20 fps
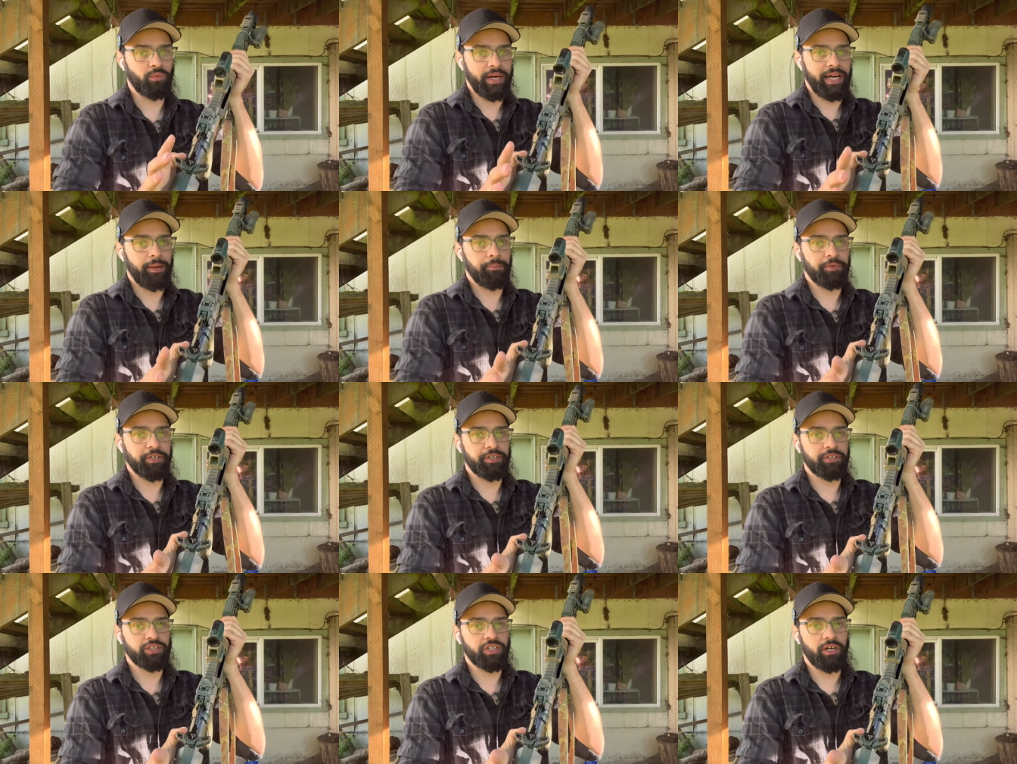
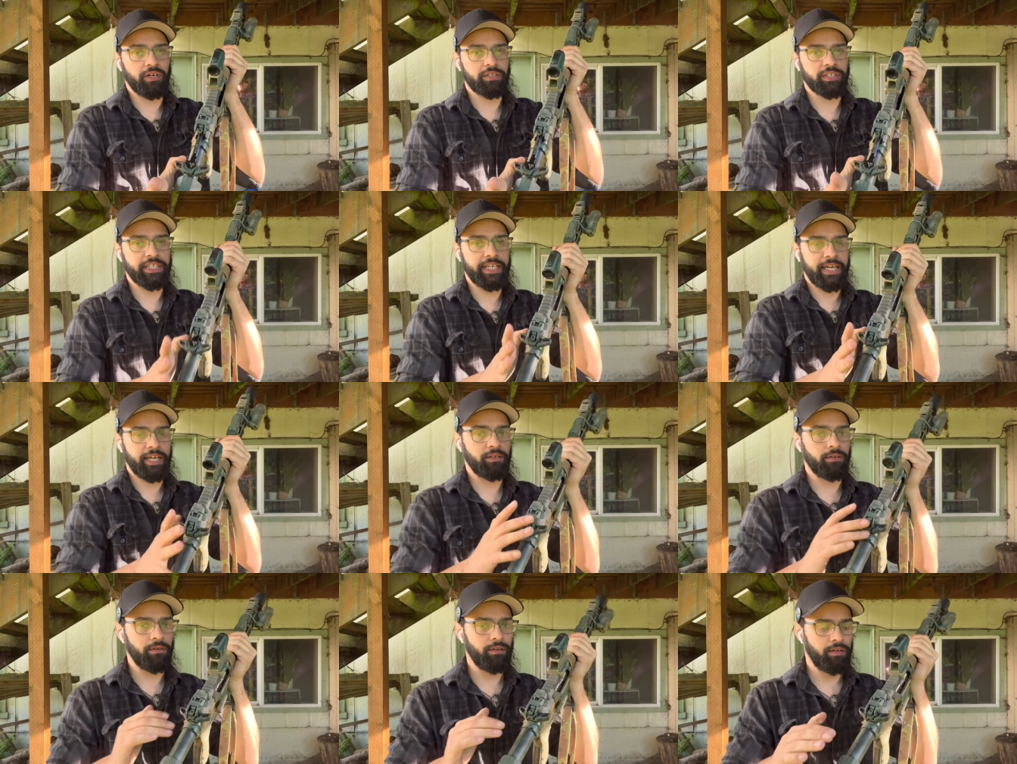Raptor charging
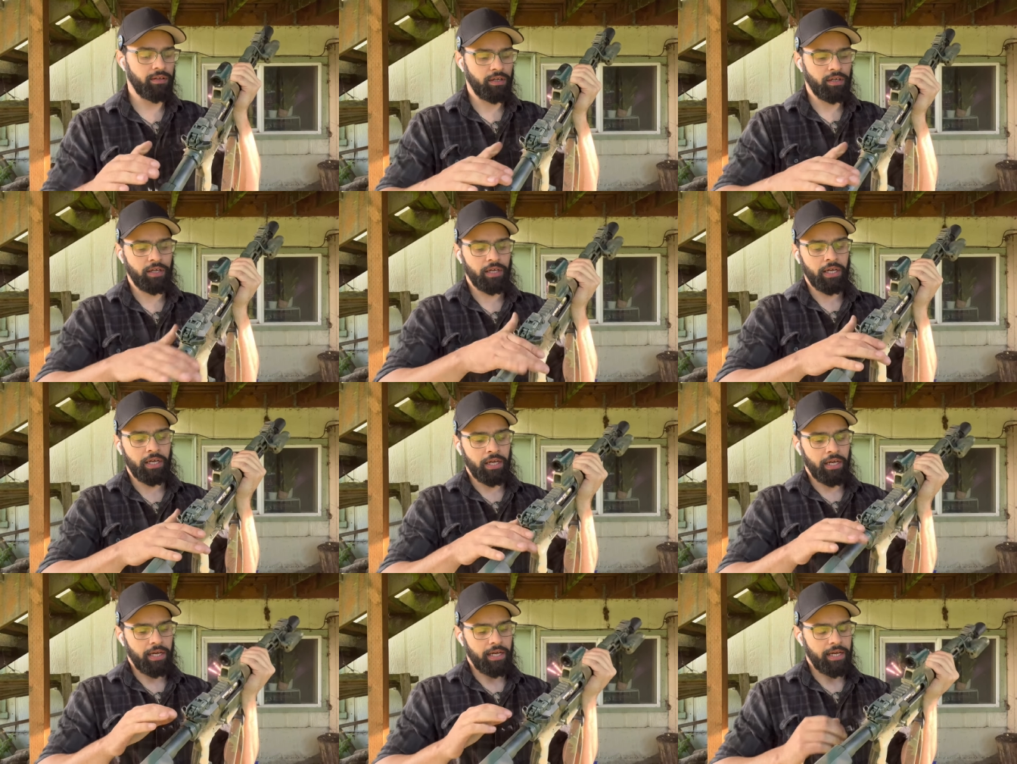handle.
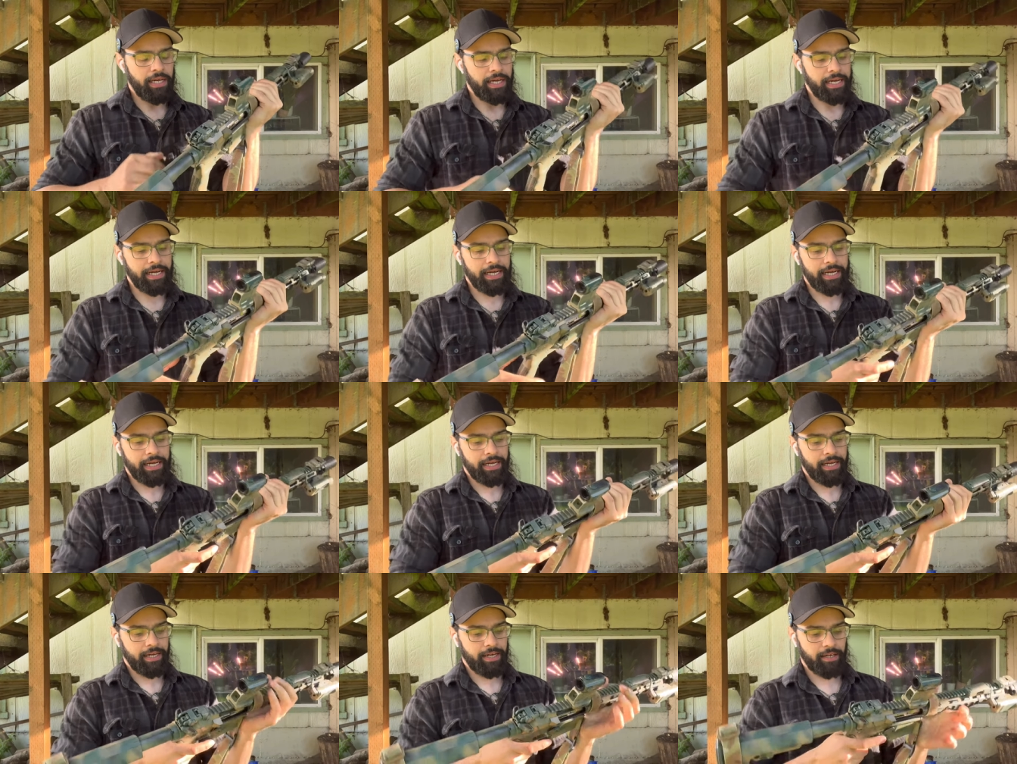
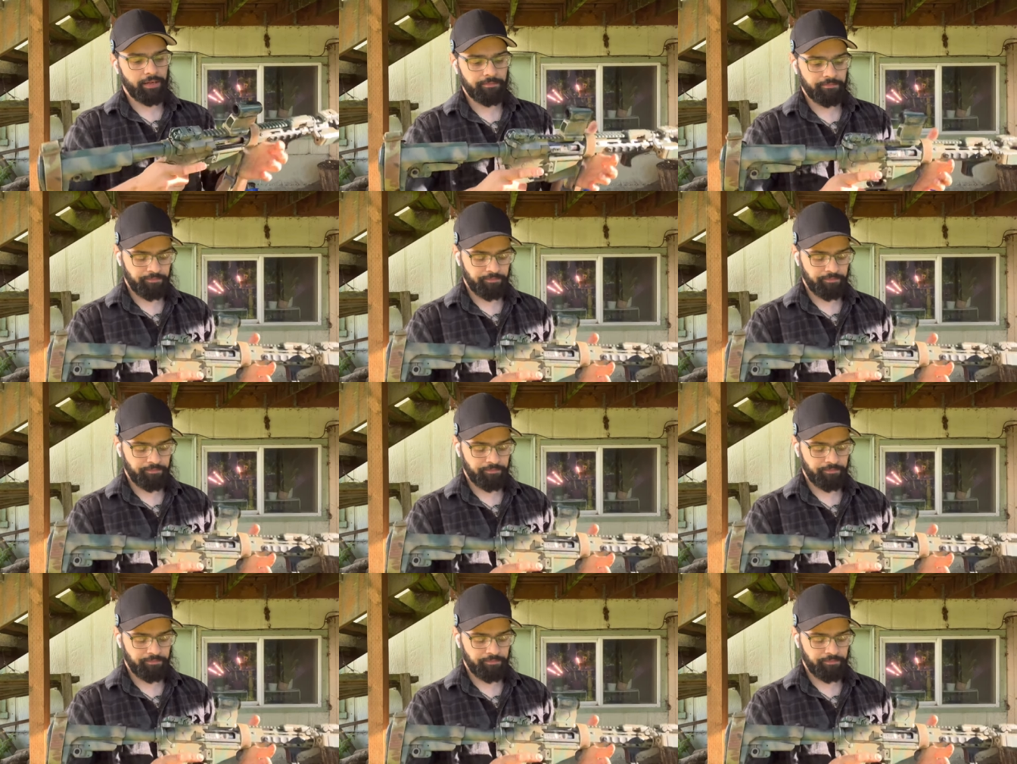Uh,